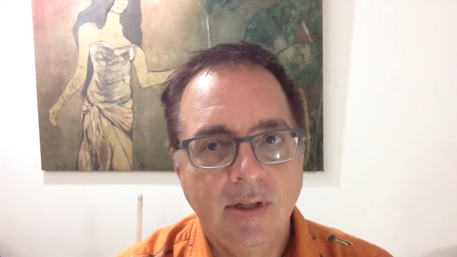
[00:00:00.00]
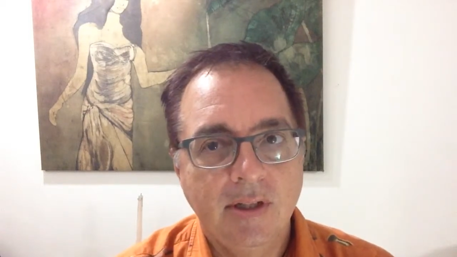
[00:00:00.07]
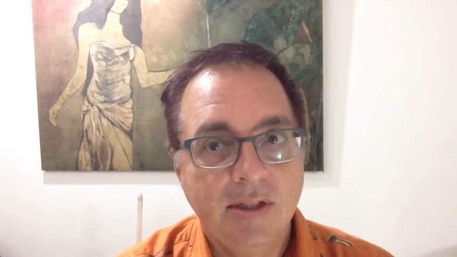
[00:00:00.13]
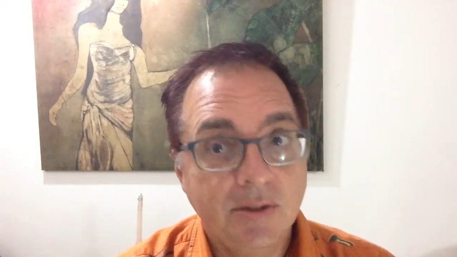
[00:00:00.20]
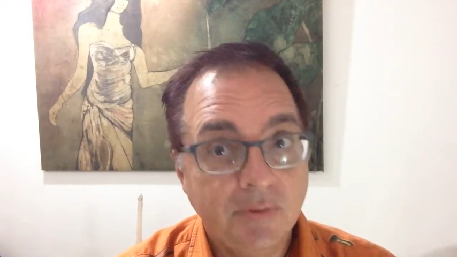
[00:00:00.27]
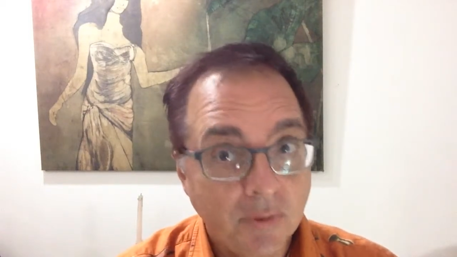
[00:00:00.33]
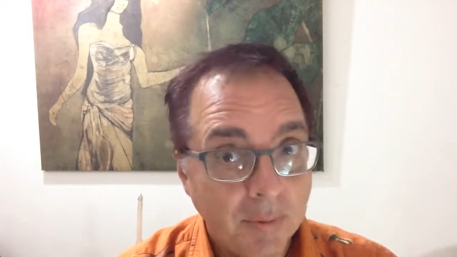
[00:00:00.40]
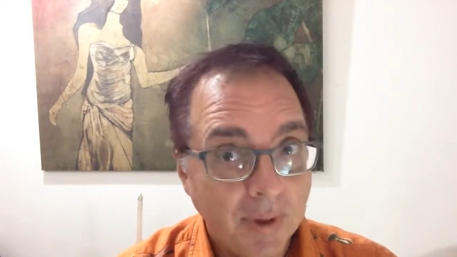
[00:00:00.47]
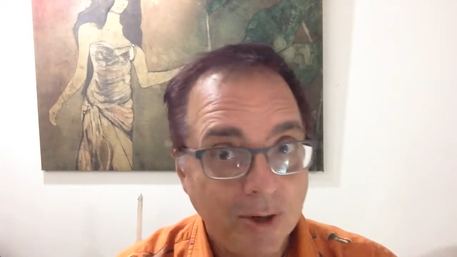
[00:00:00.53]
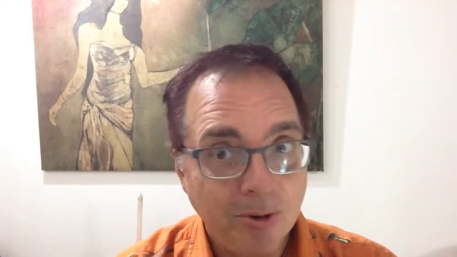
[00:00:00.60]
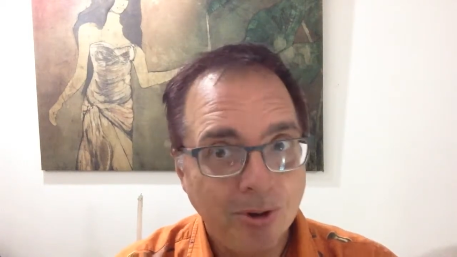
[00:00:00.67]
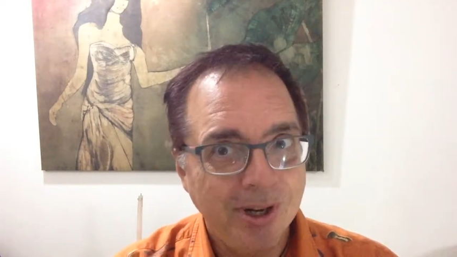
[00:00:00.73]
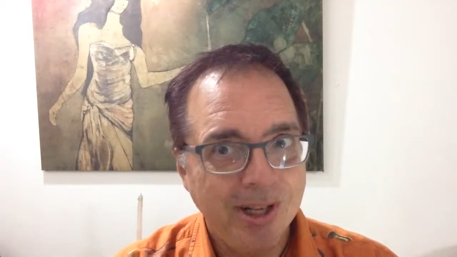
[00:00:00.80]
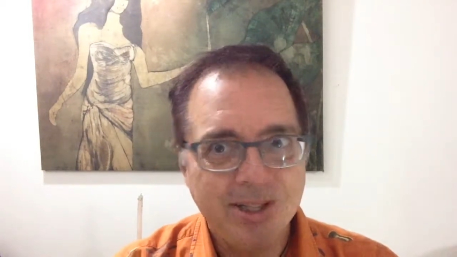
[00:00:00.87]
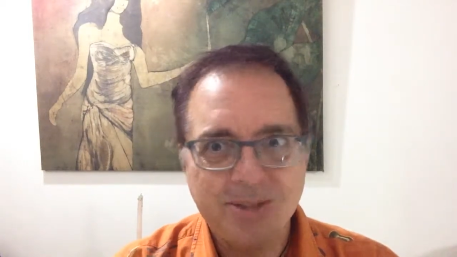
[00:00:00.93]
Different
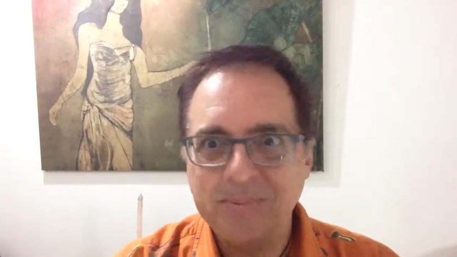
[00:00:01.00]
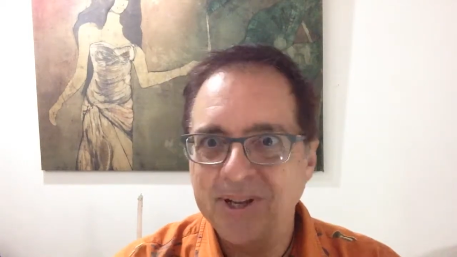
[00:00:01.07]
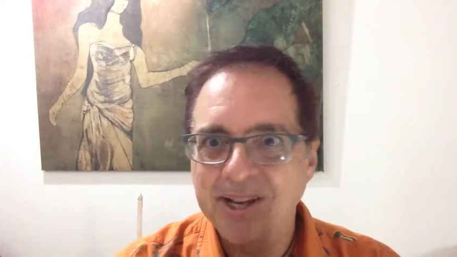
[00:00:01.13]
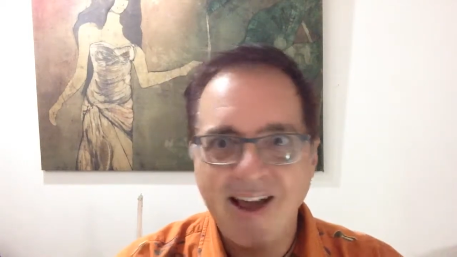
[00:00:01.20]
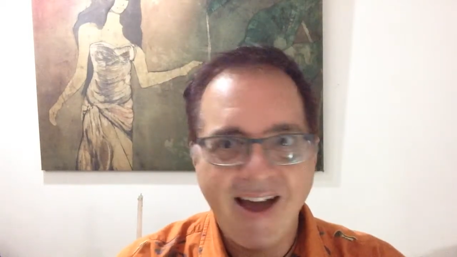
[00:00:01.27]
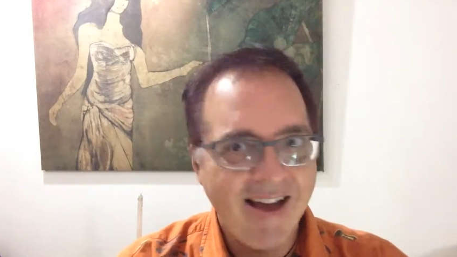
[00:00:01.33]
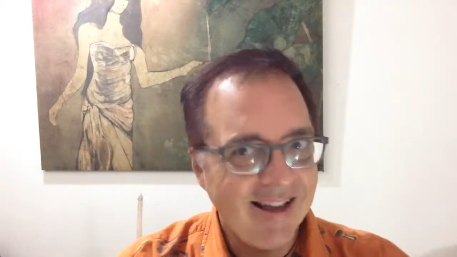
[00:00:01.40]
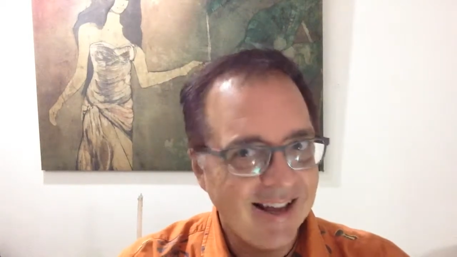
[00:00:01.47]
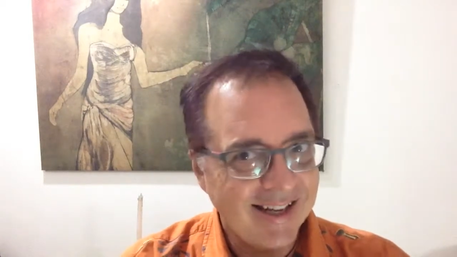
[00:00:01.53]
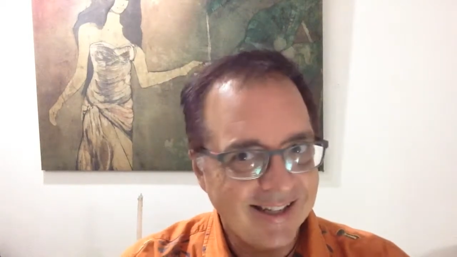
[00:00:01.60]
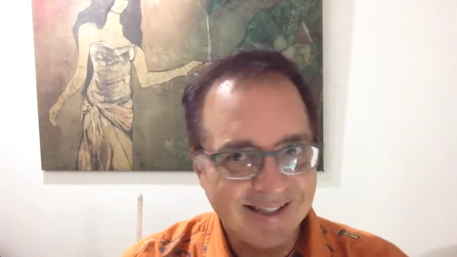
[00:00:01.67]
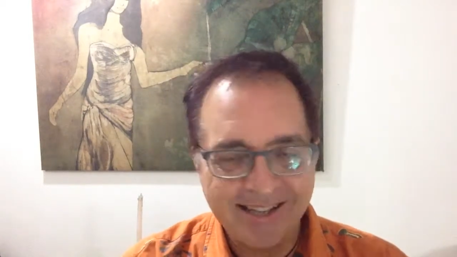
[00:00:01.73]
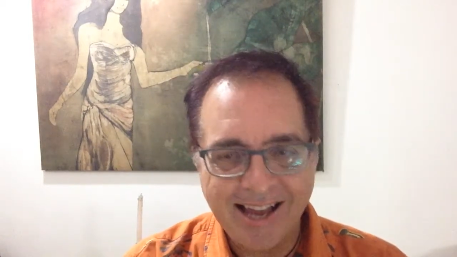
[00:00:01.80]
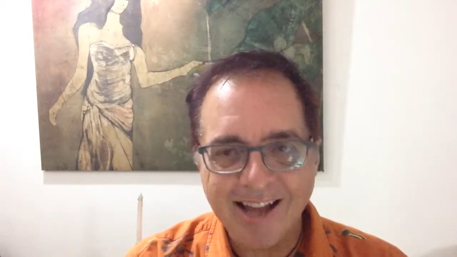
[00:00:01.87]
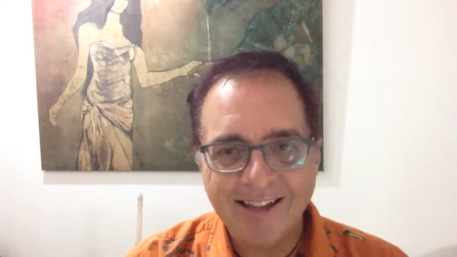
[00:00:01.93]
recordings, but
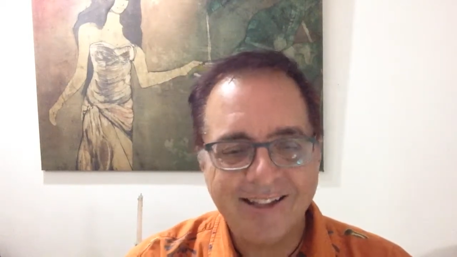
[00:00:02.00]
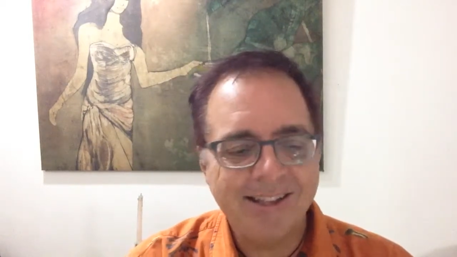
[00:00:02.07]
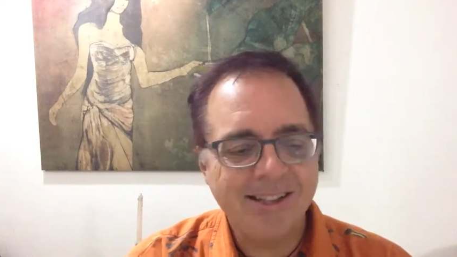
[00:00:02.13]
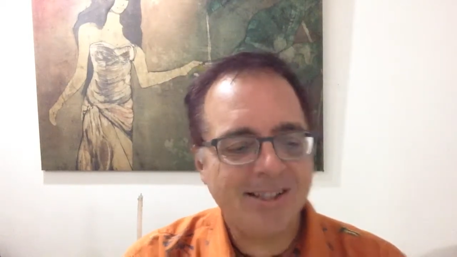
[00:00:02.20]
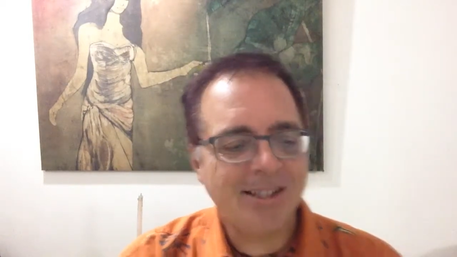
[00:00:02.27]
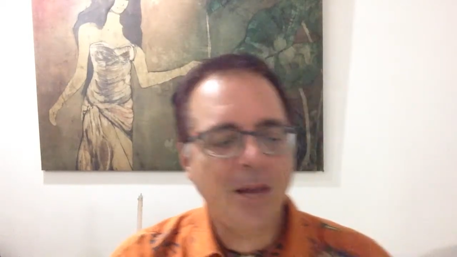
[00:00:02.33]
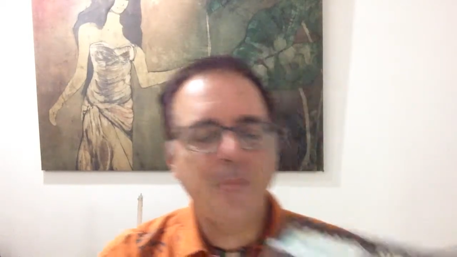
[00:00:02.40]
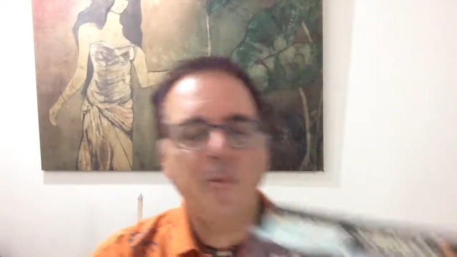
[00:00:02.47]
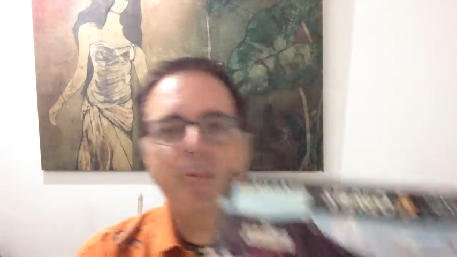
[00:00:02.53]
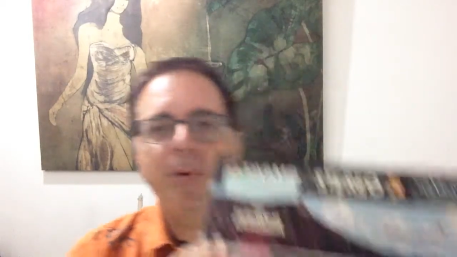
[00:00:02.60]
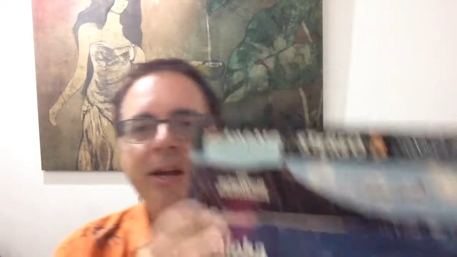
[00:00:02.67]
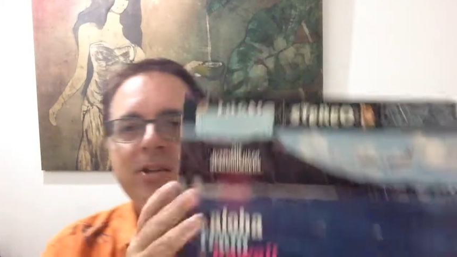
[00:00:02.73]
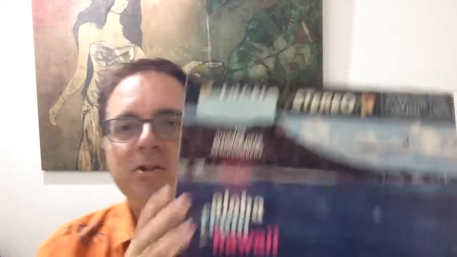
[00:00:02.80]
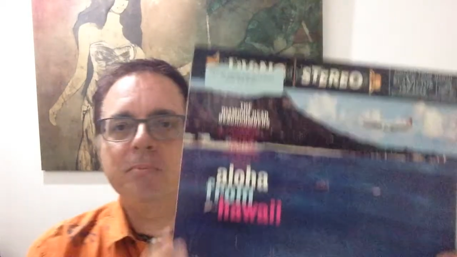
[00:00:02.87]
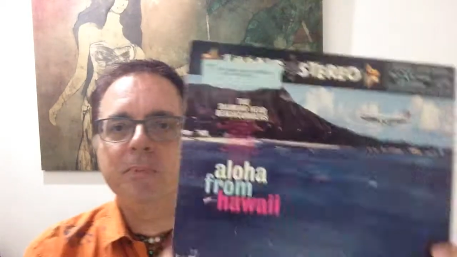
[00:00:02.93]
exactly the same
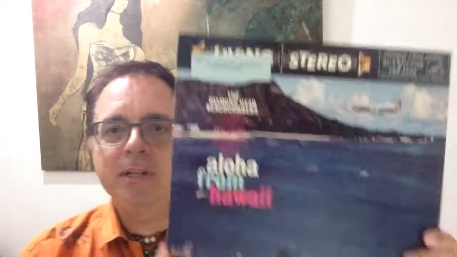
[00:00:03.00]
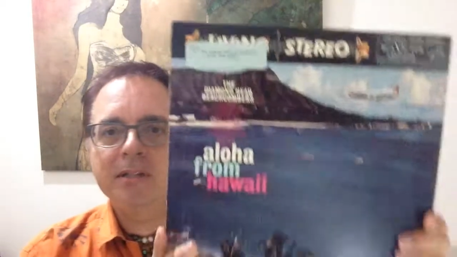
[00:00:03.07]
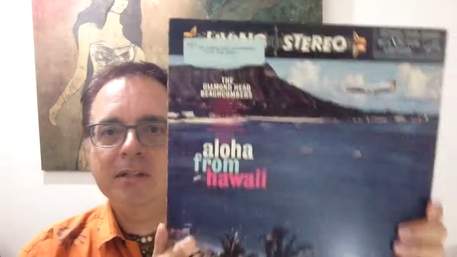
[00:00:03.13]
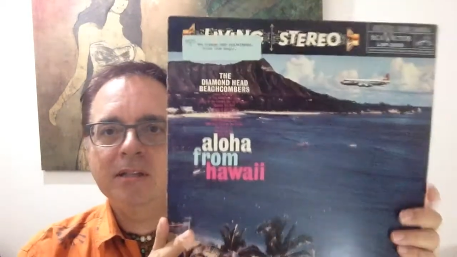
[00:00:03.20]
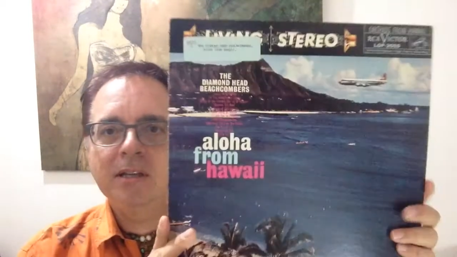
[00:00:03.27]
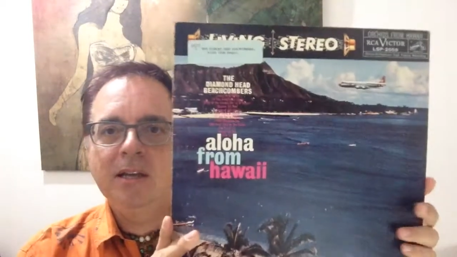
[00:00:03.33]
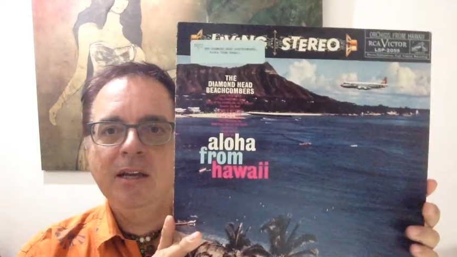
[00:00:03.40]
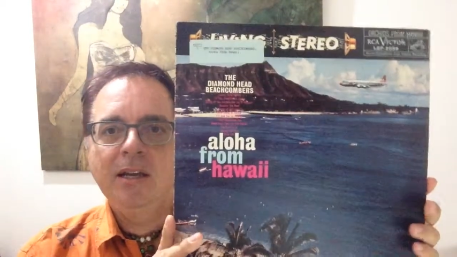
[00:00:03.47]
arrangements.